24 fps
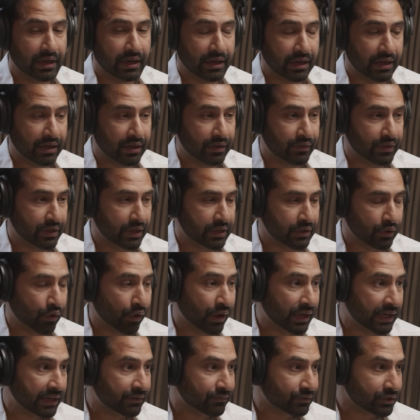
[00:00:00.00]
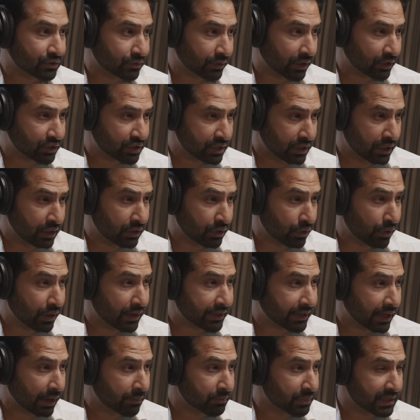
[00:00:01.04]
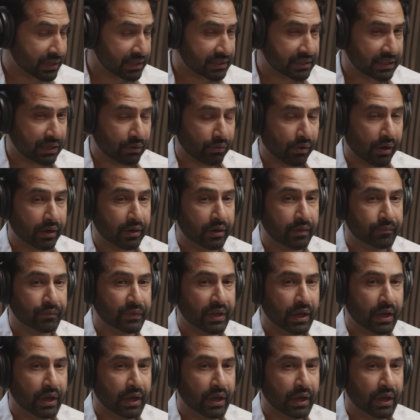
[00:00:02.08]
the oil infrastructure and the oil companies in Iran,